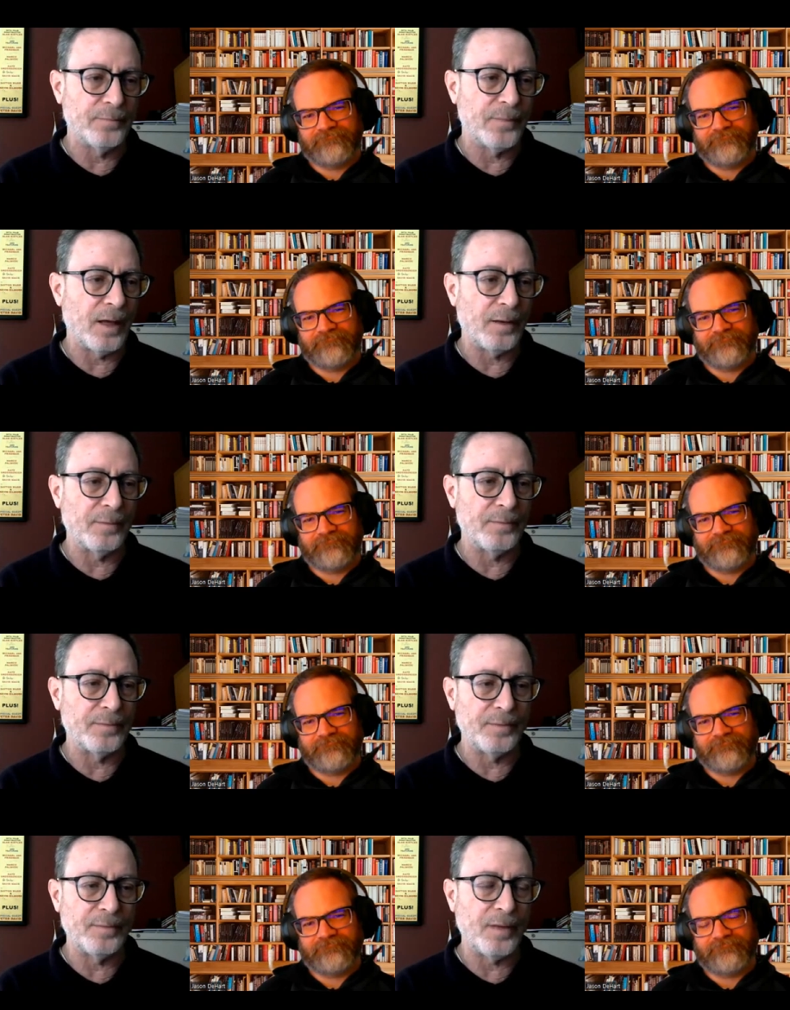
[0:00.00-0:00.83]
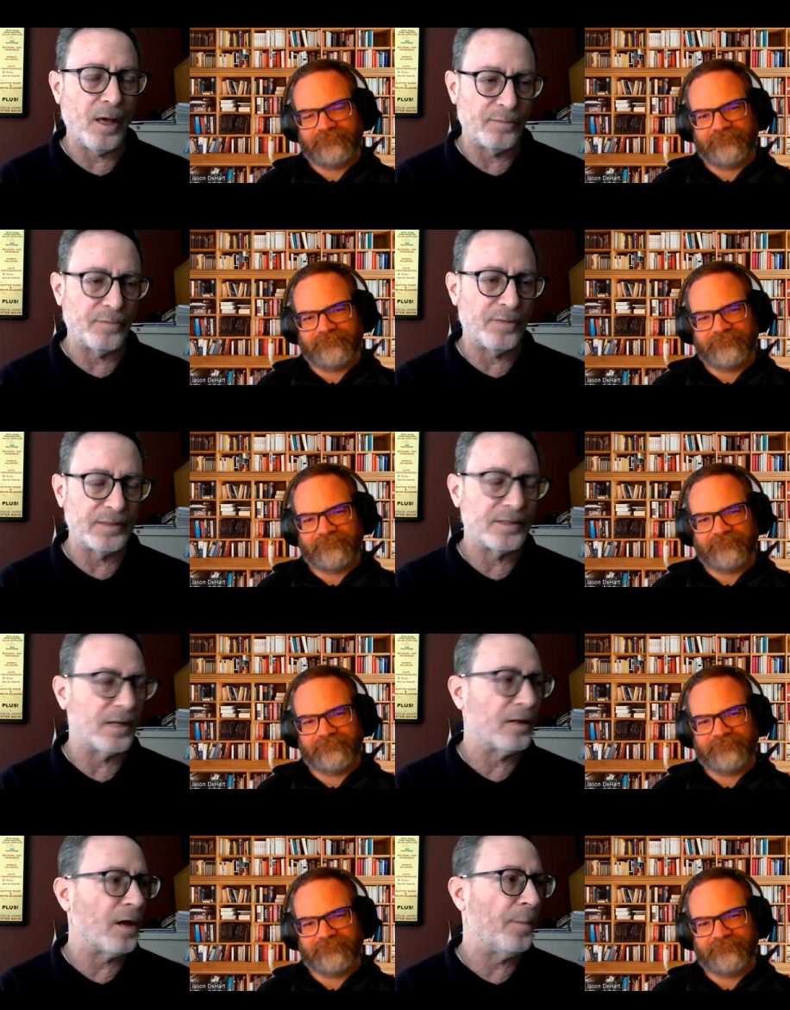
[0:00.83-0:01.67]
Speaker 1: Um, other things
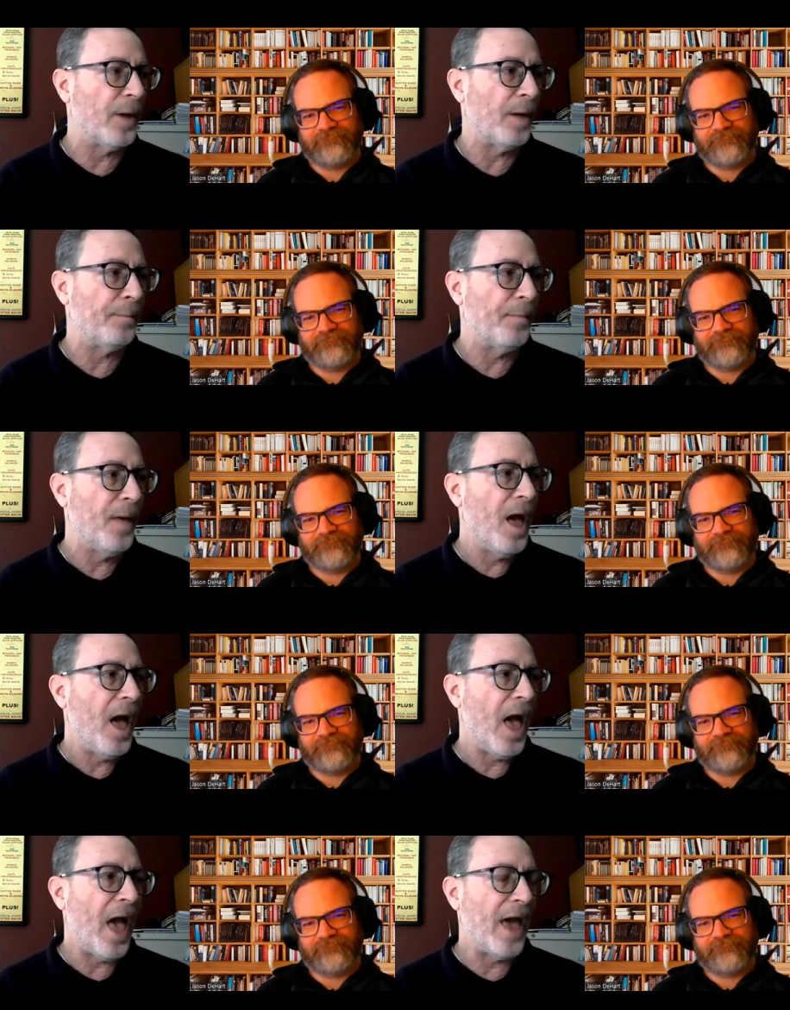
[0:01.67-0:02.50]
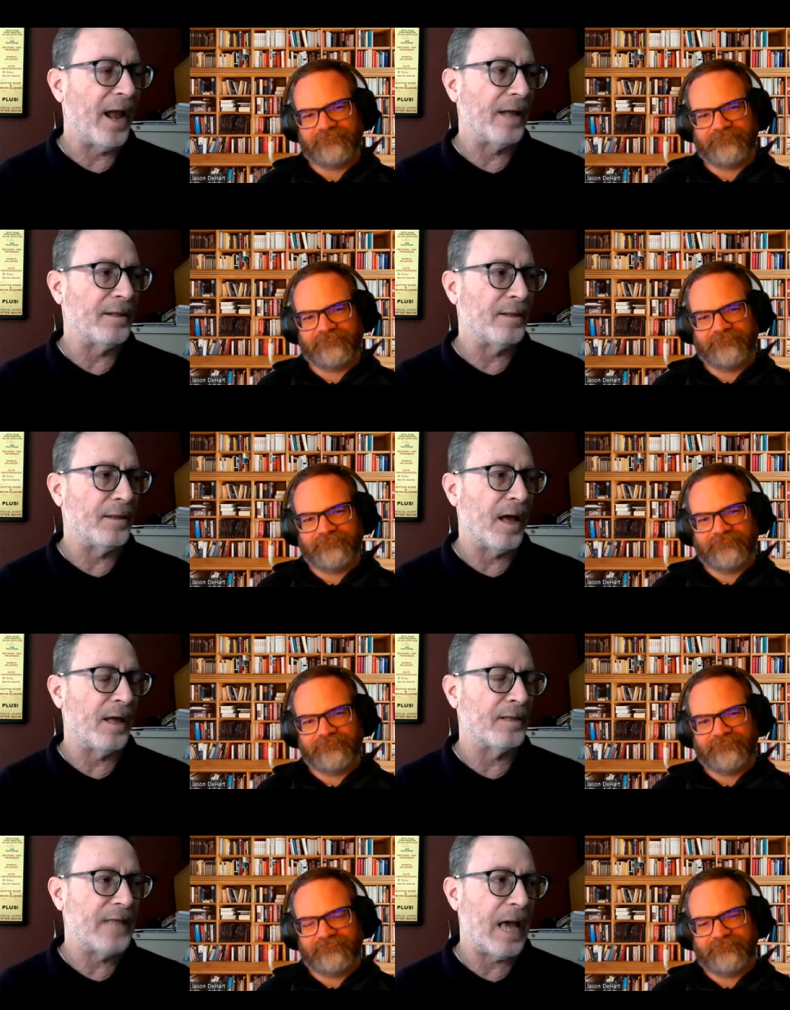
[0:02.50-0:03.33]
had come up, and I
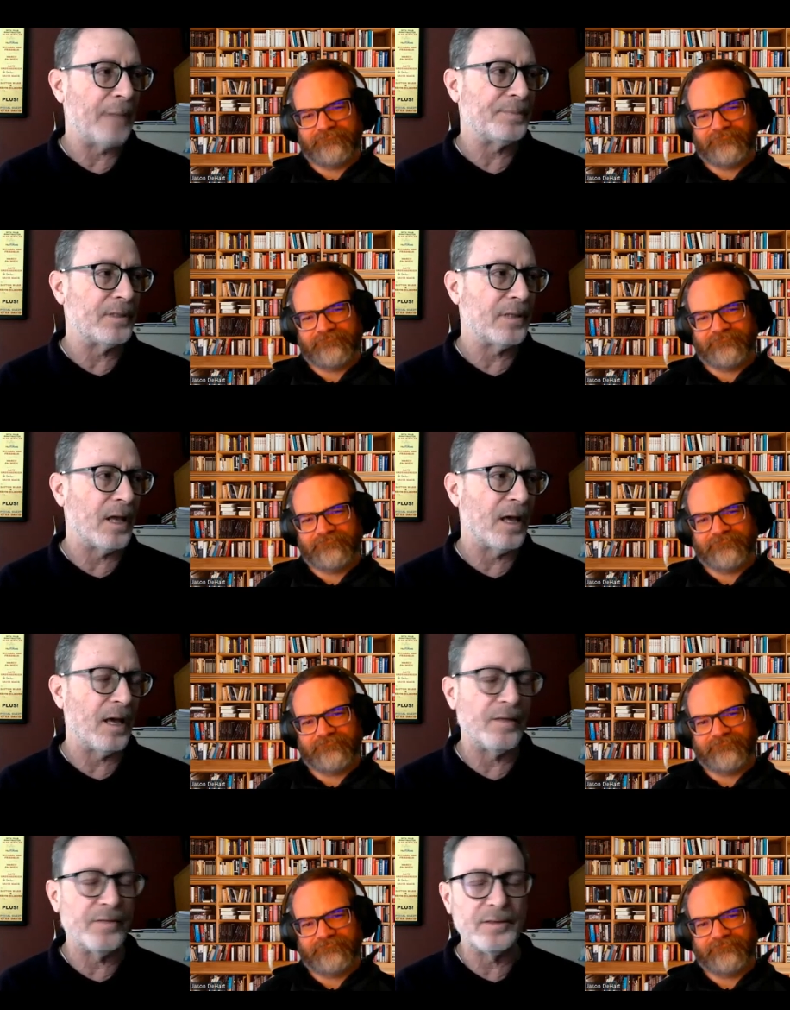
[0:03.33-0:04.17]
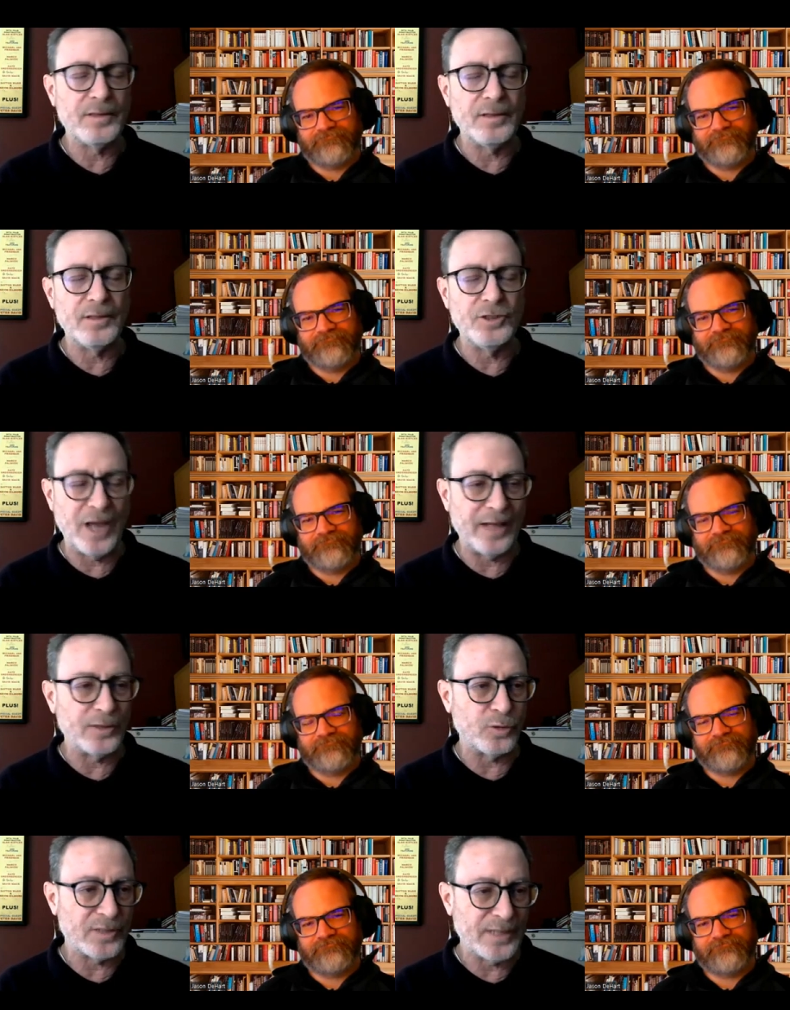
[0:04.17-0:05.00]
uh, tapped uh, the
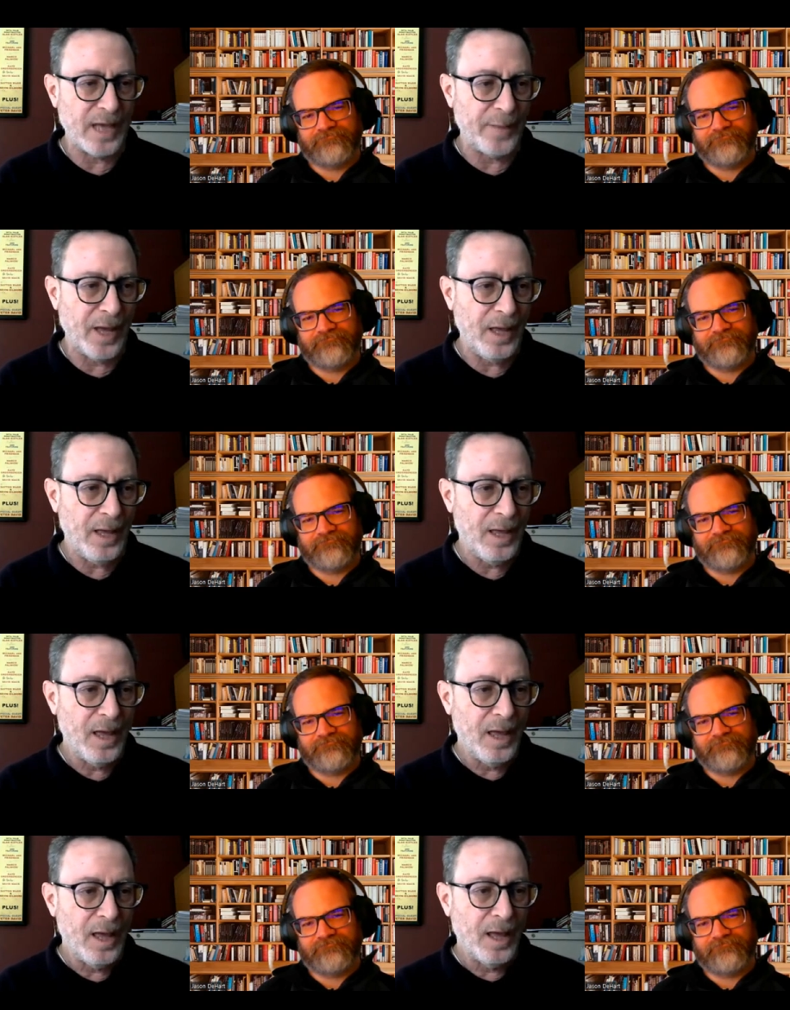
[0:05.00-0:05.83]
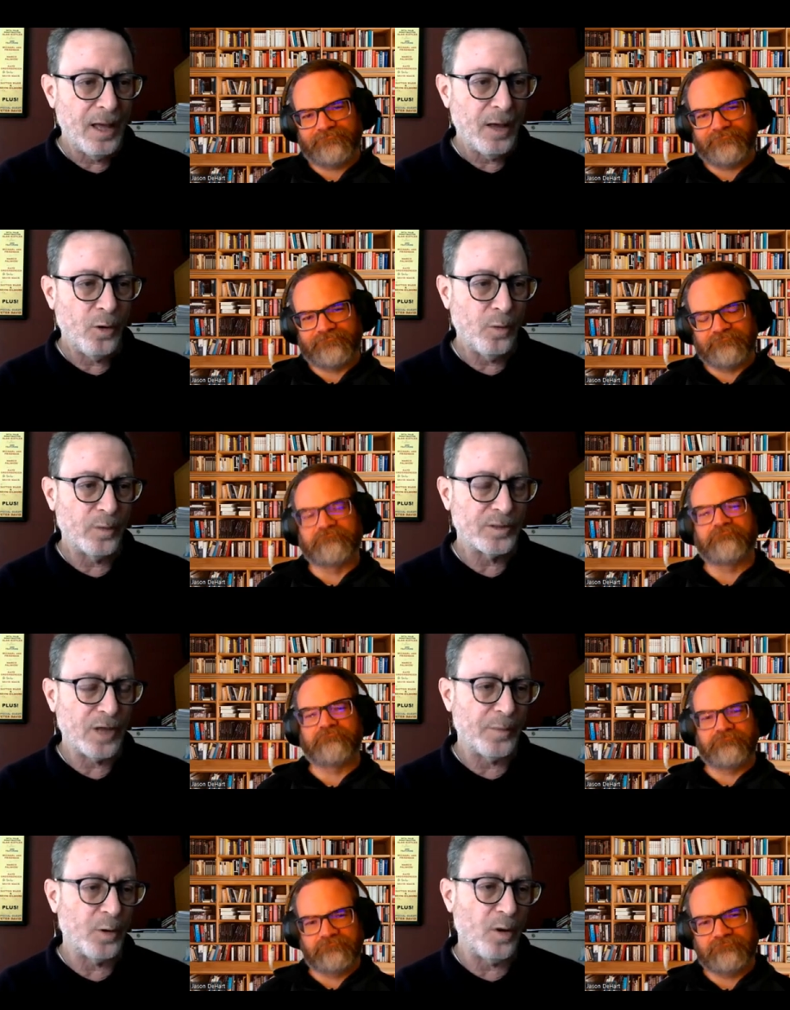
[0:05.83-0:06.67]
Jan Duursema, who was
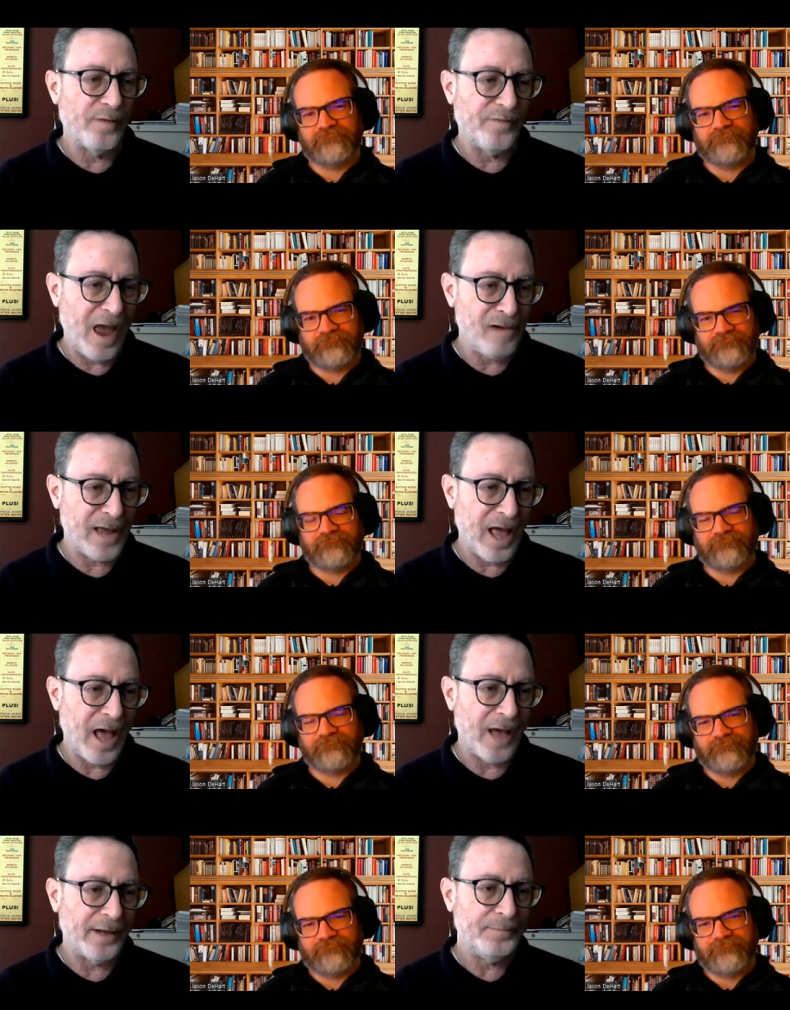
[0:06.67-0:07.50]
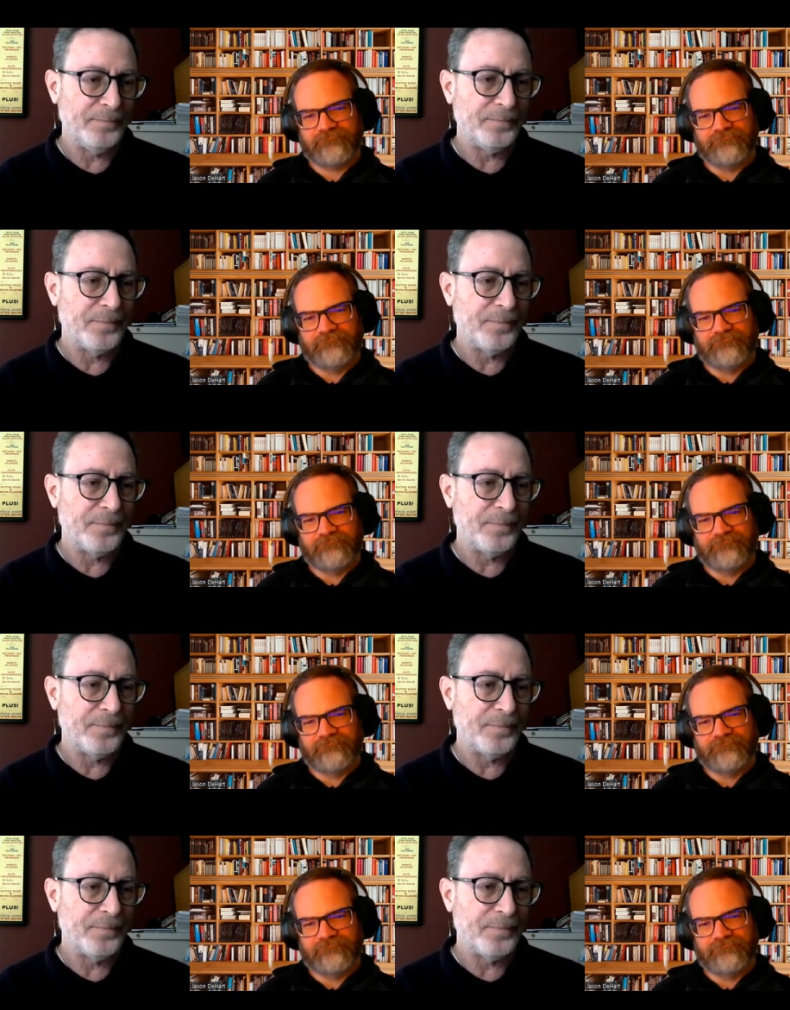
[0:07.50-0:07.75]
mm-hmm. coming off Arion,